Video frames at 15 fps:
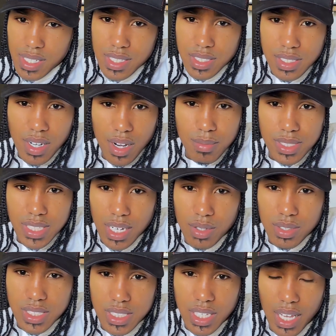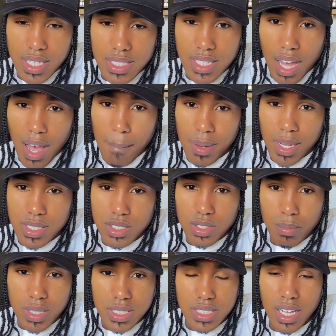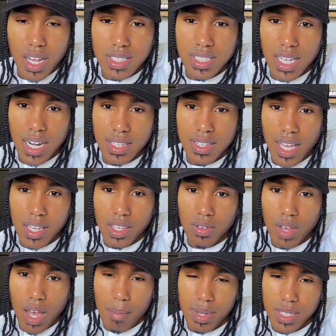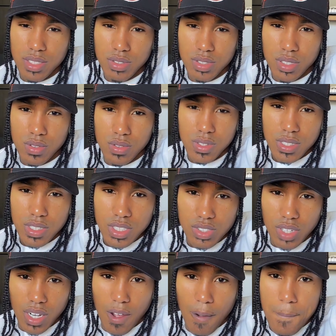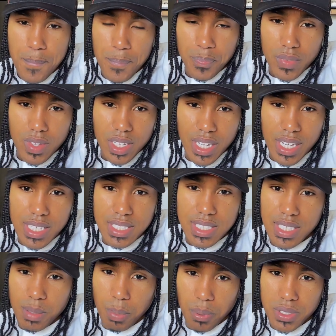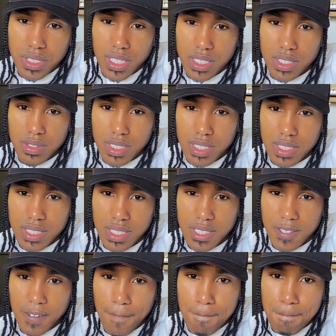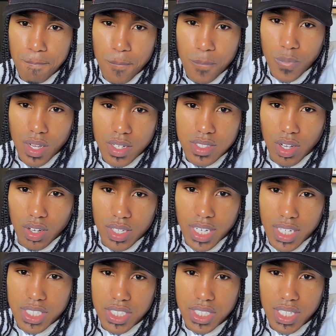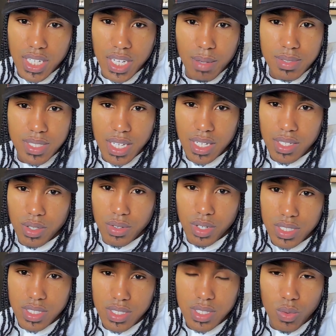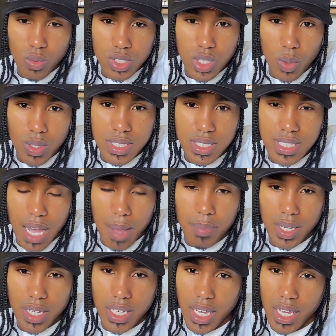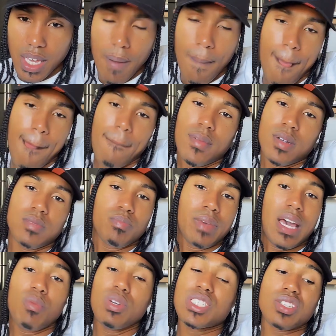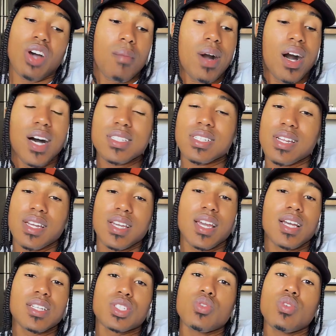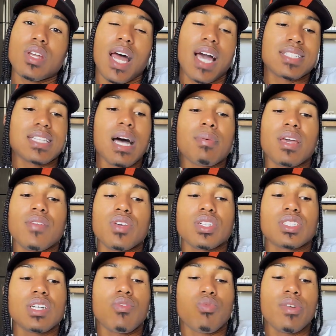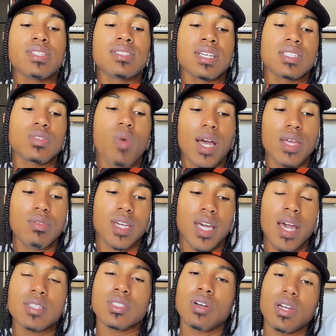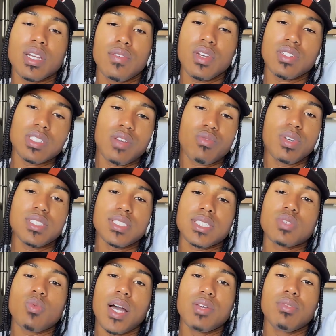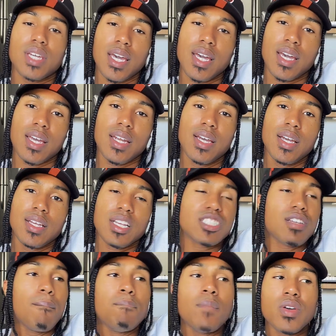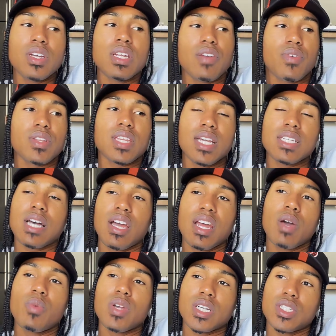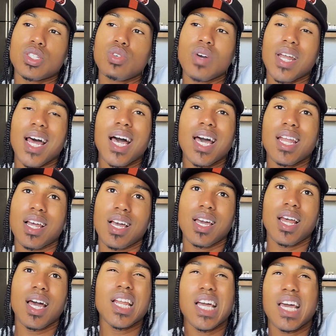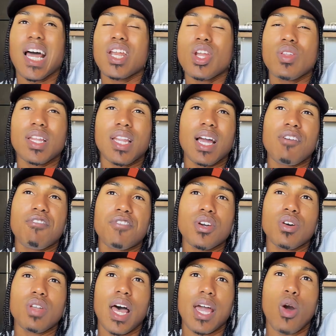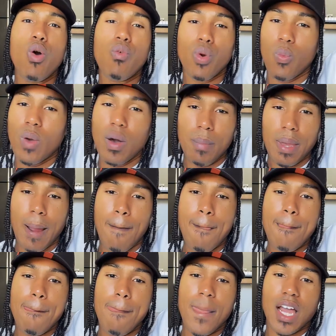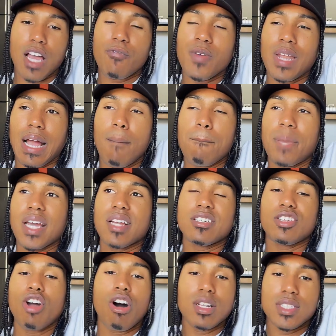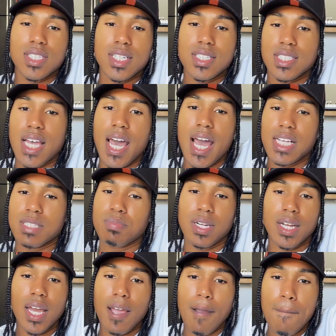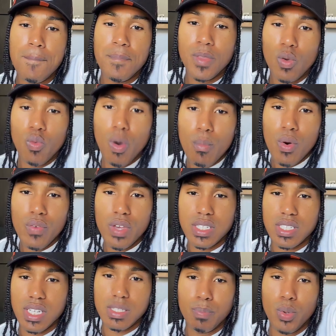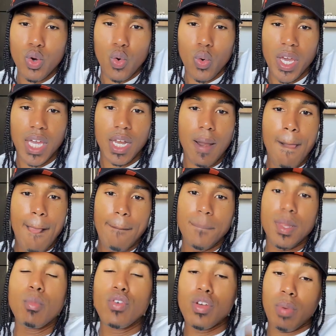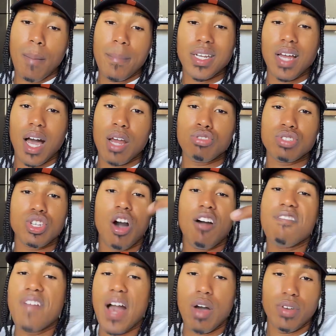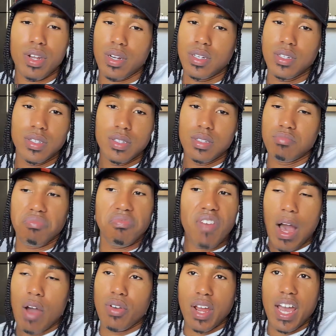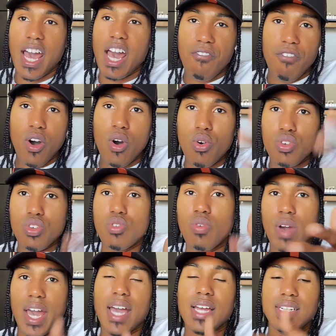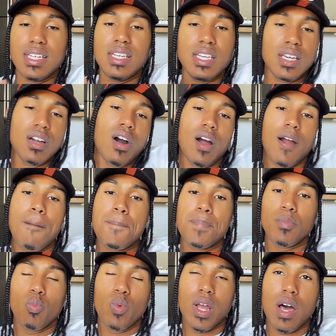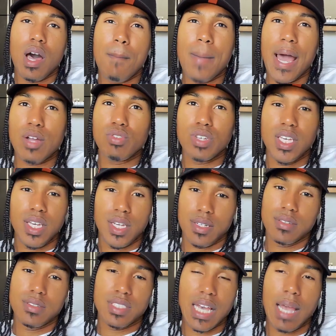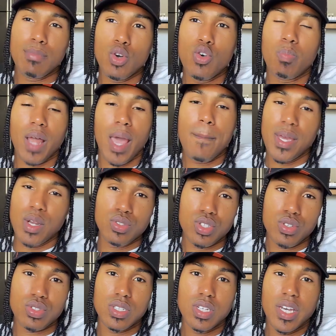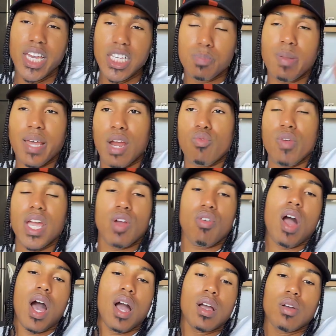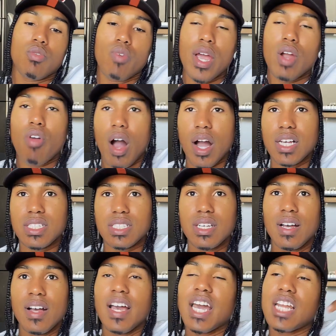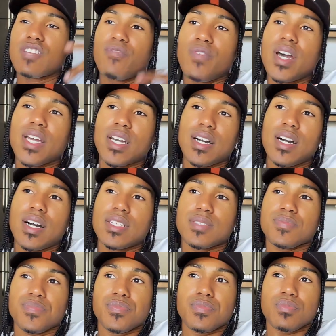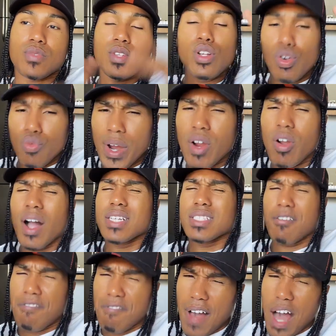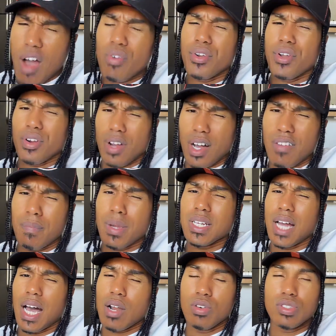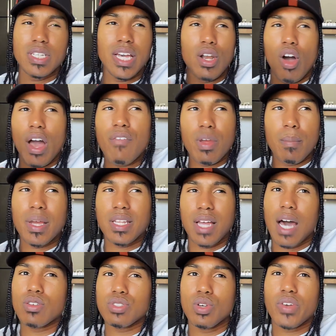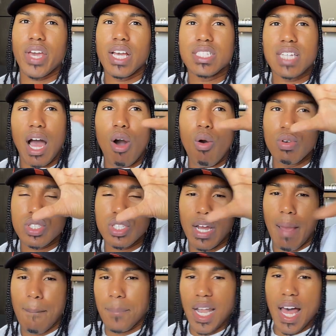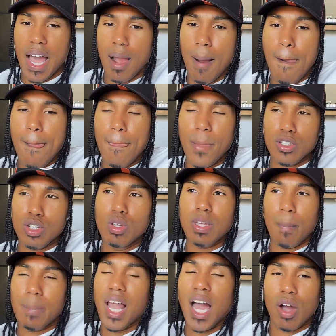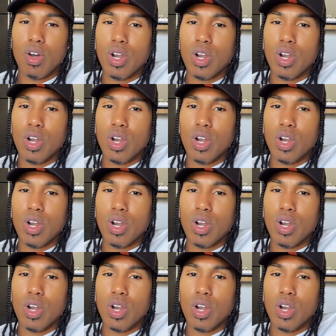Albany, yes, sir. I'm telling you, CS, God bless you. Mrs. Calzada, thank you. God bless you too. Straight up. ET, appreciate you, ET. Talk that shit. I'm telling you, Krista. So what's the topic? K, Man, we just talking about hustling and getting to it. Like, stop giving yourself reasons as to why you can't. Start giving yourself reasons as to why you can. There's a million different things out here that we could do, and I know that could feel like overwhelming and could feel like a big daunting task, but it ain't. What movie is this? Boo Queen. The movie about McDonald's is called Founder. Founder, Founder, with Michael Keaton, same dude who played Beetlejuice. He's playing Ray Kroc. Ray Kroc is, and it's funny because Ray Kroc is the founder of McDonald's. In every McDonald's location, I always saw that plaque.